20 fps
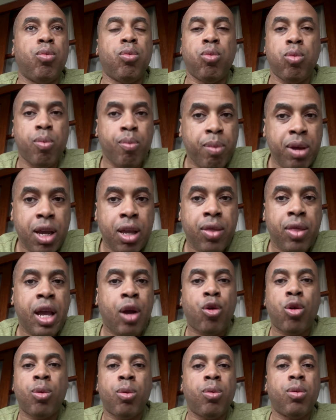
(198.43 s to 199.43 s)
men that
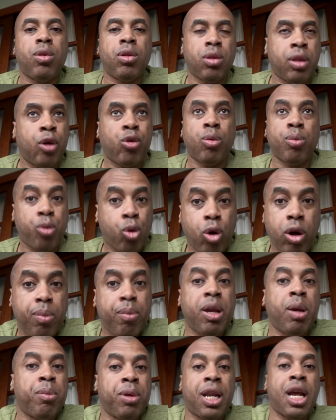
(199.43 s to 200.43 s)
were that were born
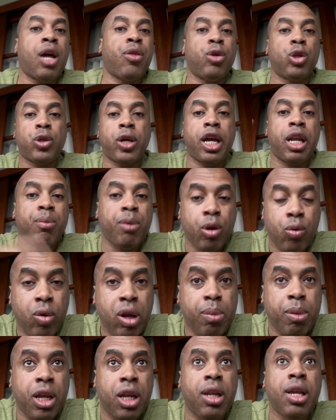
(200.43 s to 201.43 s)
men, but now they're trying to be
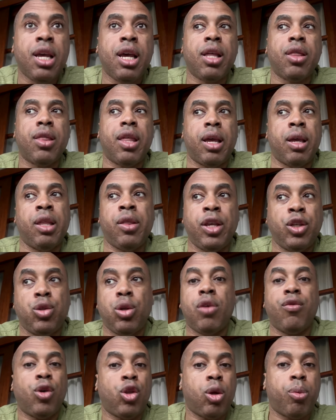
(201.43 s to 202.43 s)
women, and they still
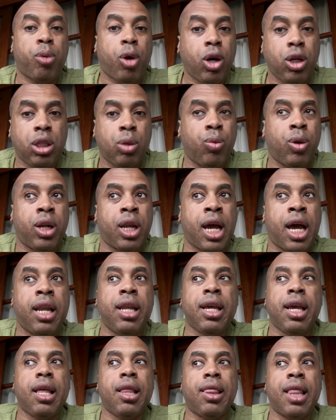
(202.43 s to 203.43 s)
have all their parts and whatnot.
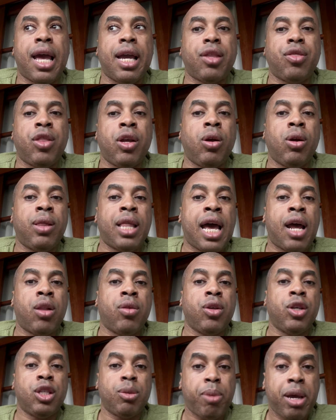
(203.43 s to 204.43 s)
Like they're allowed in
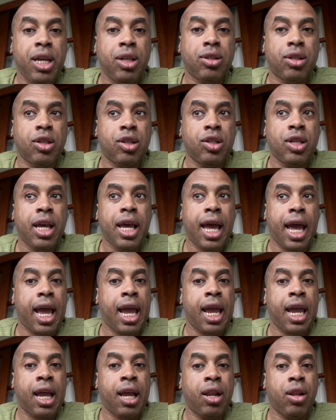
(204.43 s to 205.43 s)
these spaces,
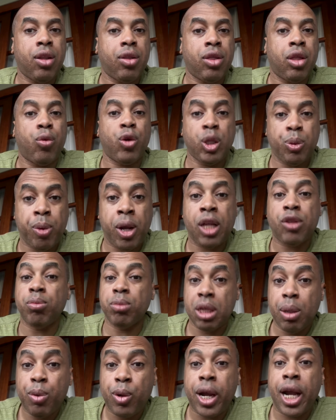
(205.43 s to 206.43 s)
and the response from
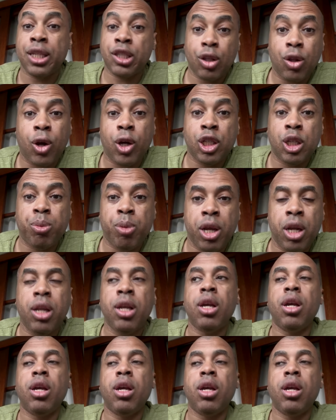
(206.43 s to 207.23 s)
Democrats at large has been,